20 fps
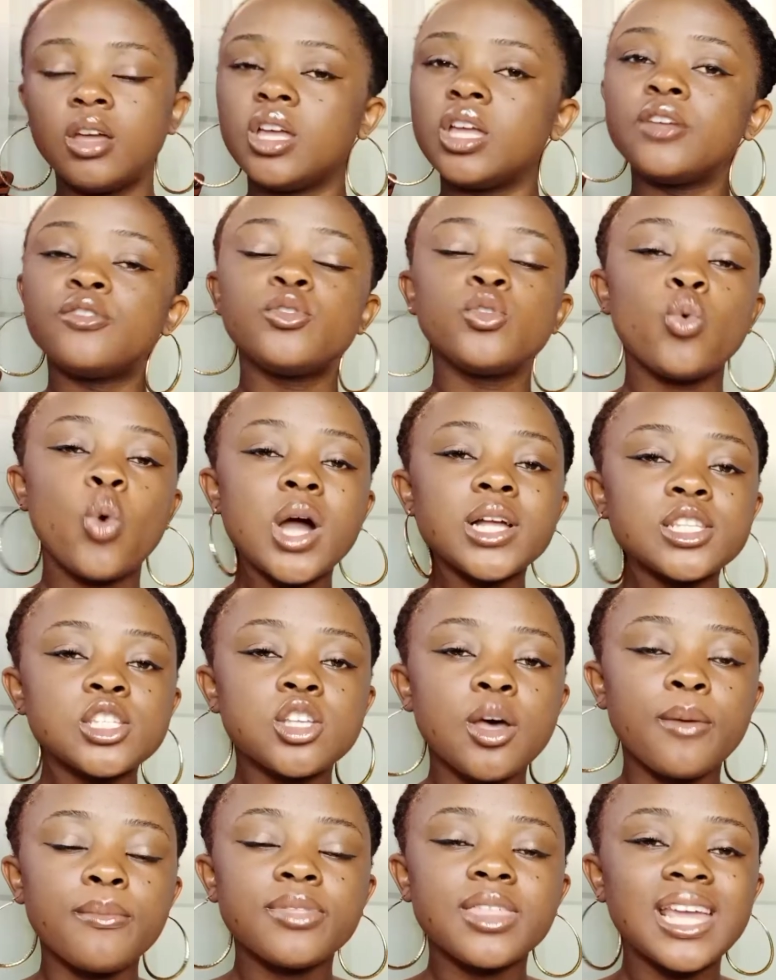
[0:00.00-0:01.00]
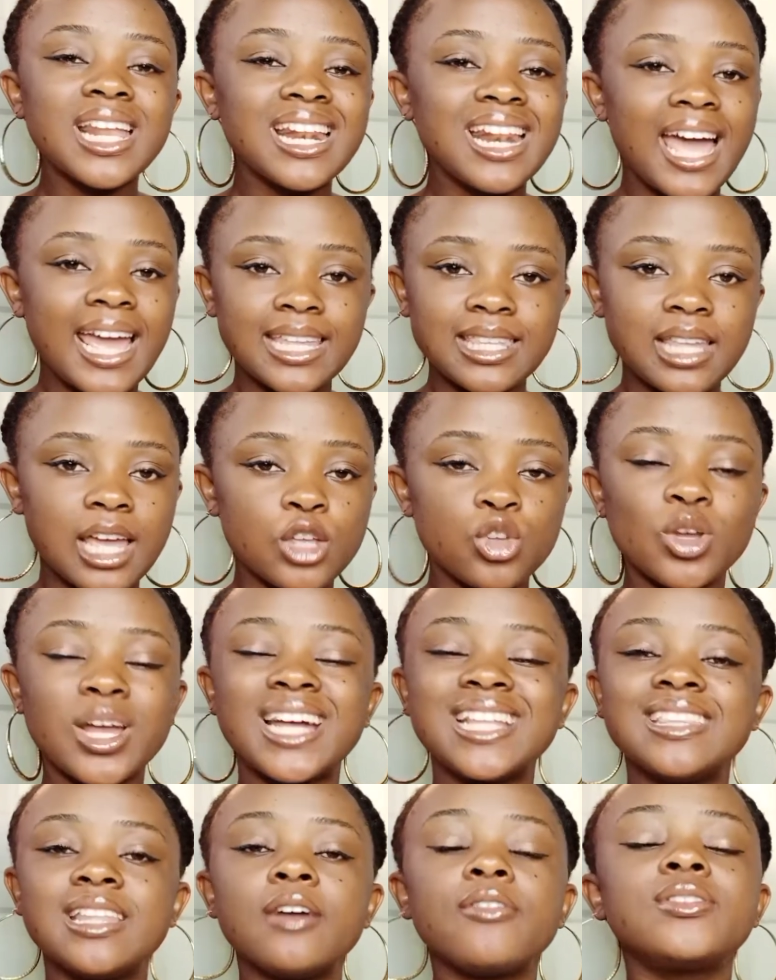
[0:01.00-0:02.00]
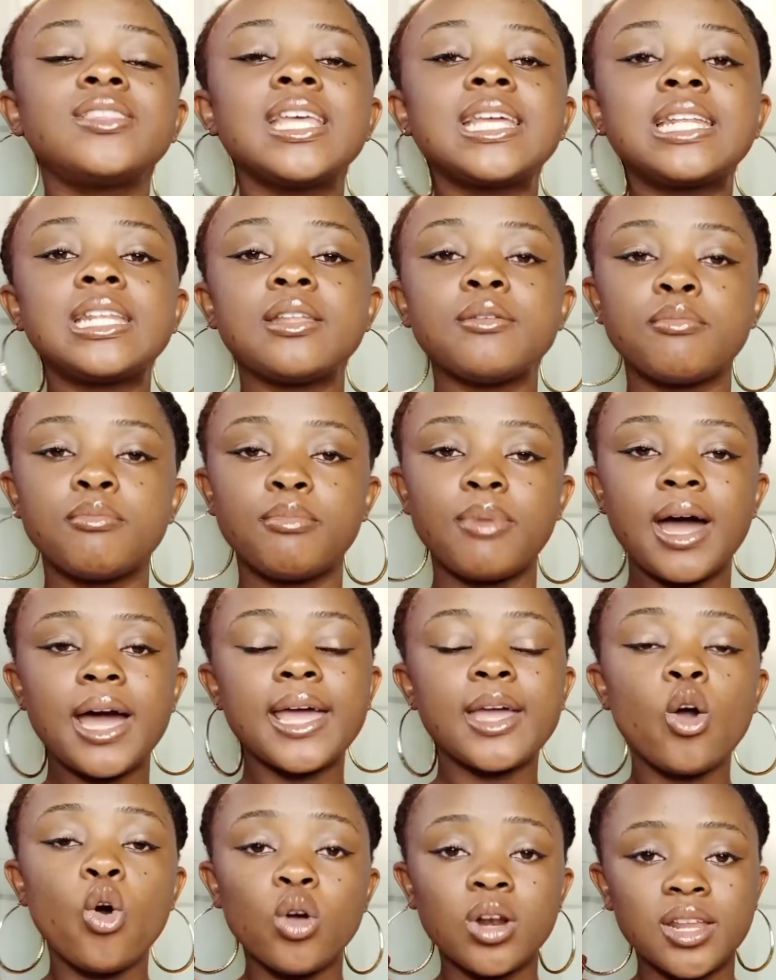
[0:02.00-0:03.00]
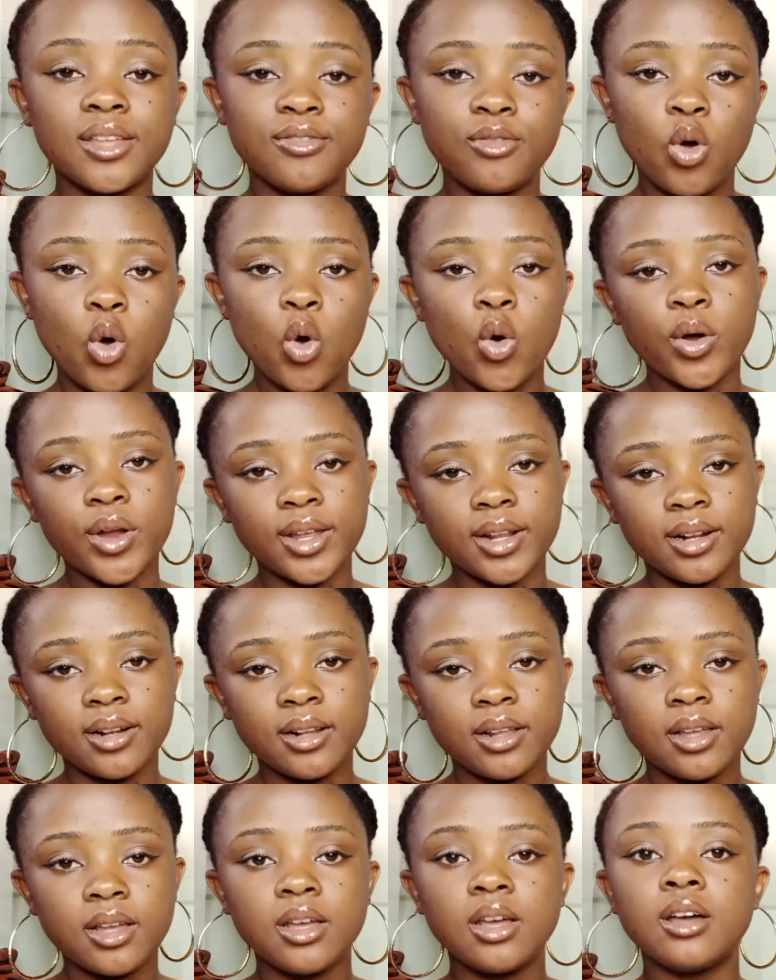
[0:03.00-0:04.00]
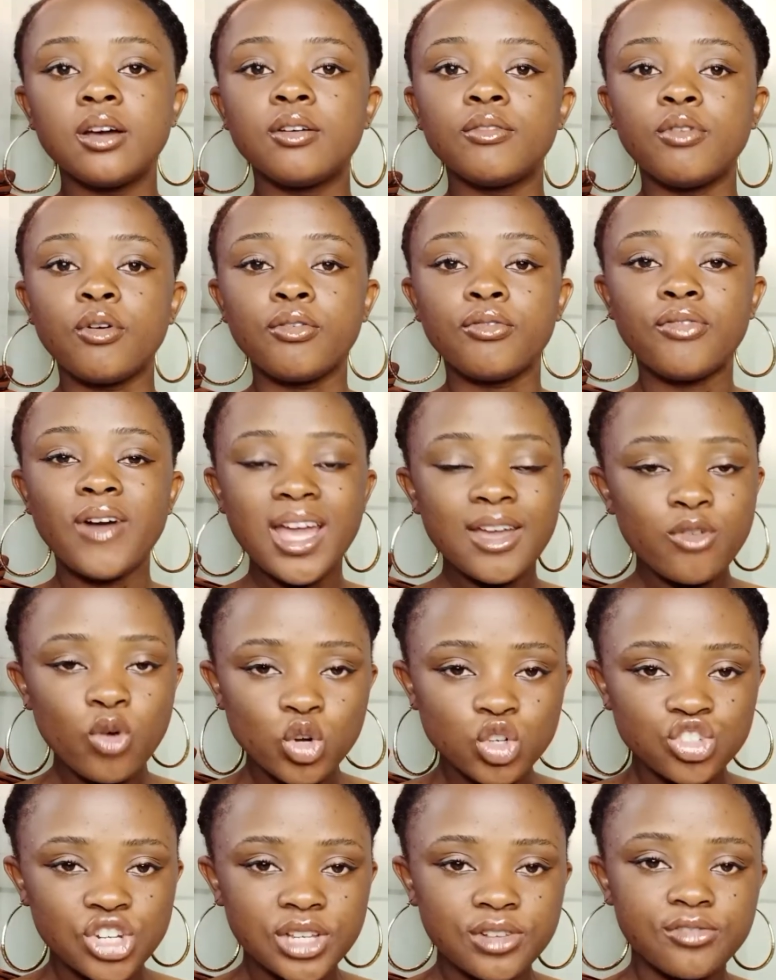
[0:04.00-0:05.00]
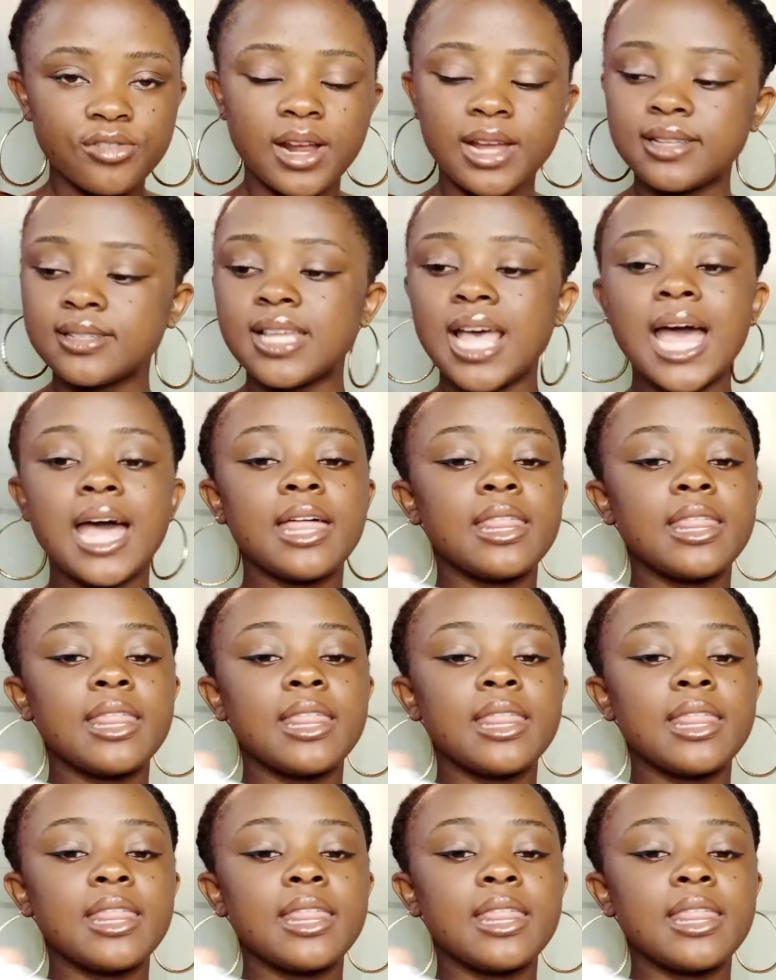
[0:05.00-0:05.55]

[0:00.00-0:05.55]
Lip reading: If you want something lighter, you can definitely buy olive oil for 500 francs.